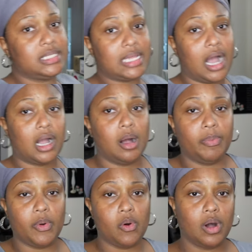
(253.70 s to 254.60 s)
stock
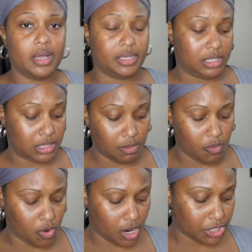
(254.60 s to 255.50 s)
up on some
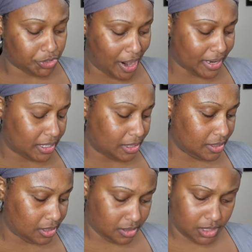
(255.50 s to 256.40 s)
more dried
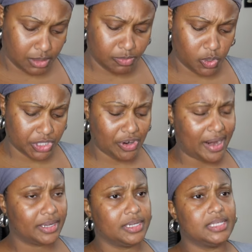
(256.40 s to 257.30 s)
some more
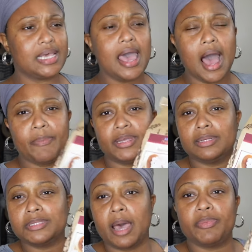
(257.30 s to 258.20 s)
dried goods i picked
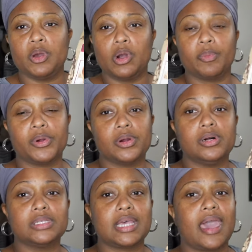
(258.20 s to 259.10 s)
up tapioca
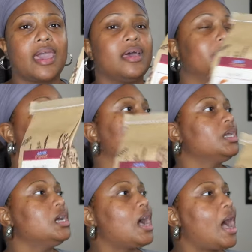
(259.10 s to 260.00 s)
pearls and
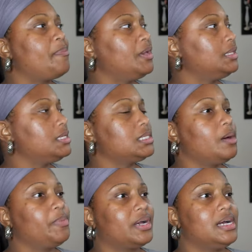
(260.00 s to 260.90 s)
i picked these
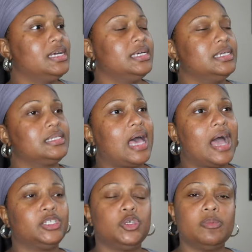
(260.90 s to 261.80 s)
up because
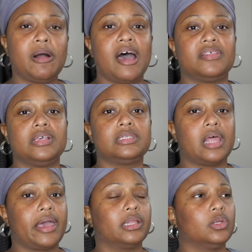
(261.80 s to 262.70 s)
i do buy these
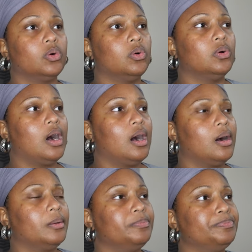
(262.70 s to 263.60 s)
like little
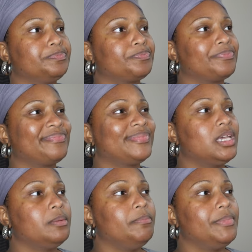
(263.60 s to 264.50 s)
um,
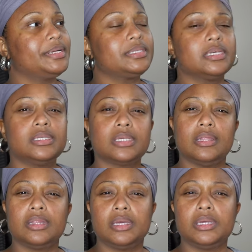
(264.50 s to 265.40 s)
mixes
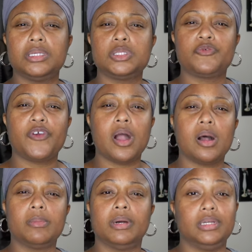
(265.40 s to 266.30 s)
and things
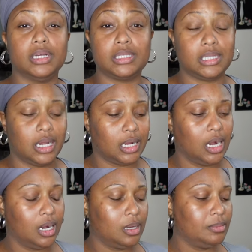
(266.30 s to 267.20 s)
from
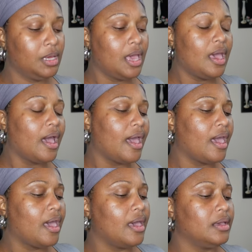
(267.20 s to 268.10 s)
nuts.com
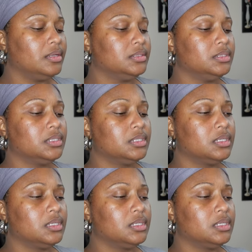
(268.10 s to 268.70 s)
and